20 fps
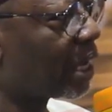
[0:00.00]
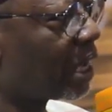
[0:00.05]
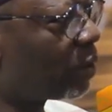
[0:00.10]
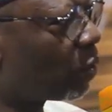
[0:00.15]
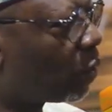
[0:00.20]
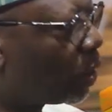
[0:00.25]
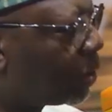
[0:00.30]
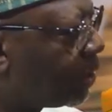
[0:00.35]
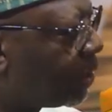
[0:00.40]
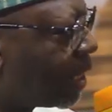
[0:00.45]

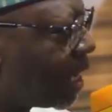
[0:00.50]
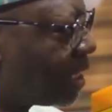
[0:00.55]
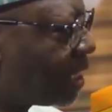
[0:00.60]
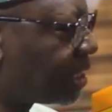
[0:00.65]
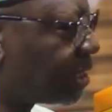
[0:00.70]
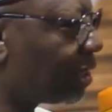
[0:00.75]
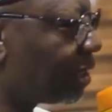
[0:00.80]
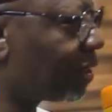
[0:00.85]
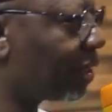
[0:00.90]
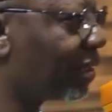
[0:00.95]
And what did I
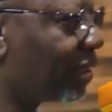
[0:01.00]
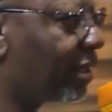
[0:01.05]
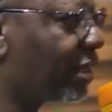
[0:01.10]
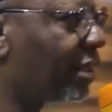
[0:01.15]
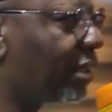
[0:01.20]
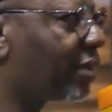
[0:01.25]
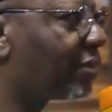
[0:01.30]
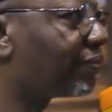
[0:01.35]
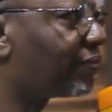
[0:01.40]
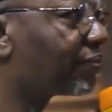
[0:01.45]
say that
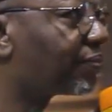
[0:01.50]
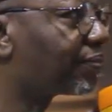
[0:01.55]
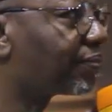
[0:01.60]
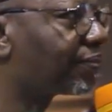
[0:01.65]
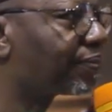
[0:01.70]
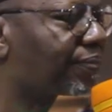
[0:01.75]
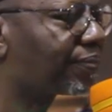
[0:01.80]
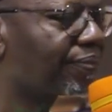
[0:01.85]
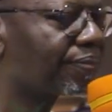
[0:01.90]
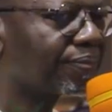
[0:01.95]

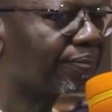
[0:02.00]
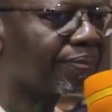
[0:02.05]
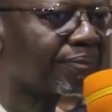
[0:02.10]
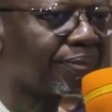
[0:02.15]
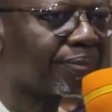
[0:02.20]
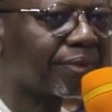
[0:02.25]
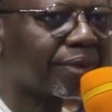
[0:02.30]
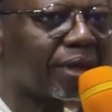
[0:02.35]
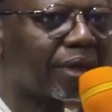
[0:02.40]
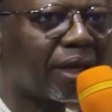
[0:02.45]

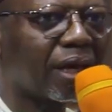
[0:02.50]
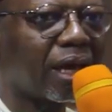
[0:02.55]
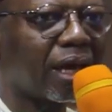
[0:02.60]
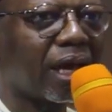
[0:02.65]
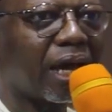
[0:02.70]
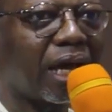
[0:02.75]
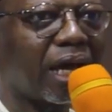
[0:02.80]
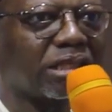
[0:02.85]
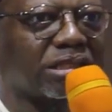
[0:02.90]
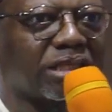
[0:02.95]

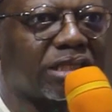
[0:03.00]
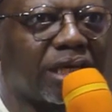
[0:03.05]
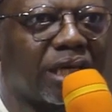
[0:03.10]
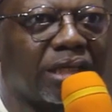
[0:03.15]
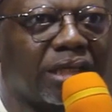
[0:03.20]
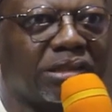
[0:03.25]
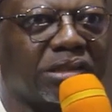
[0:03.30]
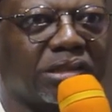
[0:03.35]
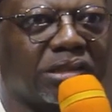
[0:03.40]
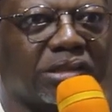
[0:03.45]
day? I
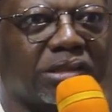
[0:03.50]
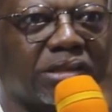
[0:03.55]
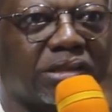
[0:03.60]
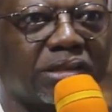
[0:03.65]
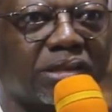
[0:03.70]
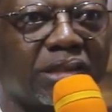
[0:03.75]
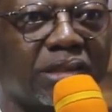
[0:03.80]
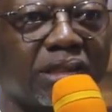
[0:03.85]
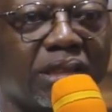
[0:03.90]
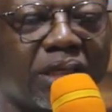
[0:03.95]
said,
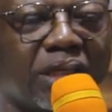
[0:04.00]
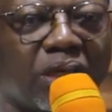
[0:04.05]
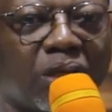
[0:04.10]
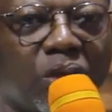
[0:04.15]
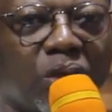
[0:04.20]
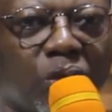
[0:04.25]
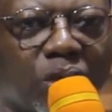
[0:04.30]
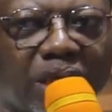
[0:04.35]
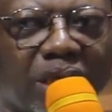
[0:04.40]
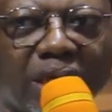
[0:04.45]

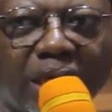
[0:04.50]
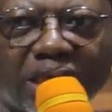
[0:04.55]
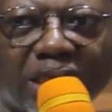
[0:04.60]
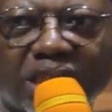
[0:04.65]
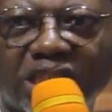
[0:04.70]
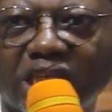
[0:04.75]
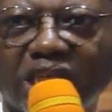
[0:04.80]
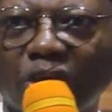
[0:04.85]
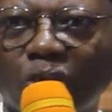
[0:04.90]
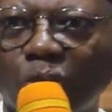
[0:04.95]
looking at
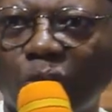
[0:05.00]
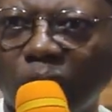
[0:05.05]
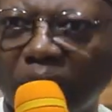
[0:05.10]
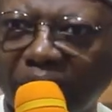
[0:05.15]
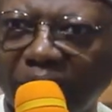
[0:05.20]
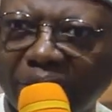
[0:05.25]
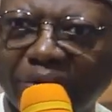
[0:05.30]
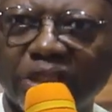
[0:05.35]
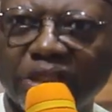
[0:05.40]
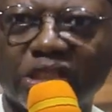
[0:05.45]
the
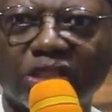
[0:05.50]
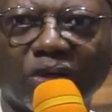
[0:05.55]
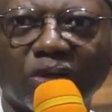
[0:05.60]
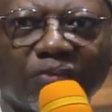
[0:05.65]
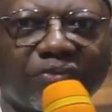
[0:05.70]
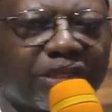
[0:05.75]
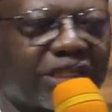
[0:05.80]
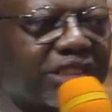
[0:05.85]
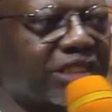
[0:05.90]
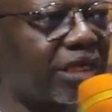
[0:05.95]
secularity
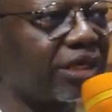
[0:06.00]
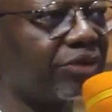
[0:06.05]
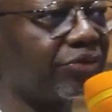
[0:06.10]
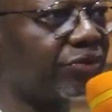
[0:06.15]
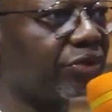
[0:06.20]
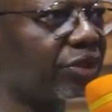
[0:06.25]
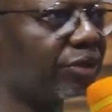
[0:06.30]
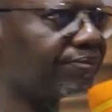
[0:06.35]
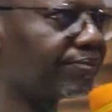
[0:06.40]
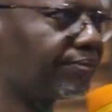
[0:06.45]
of this
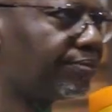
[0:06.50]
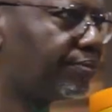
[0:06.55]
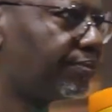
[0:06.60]
country,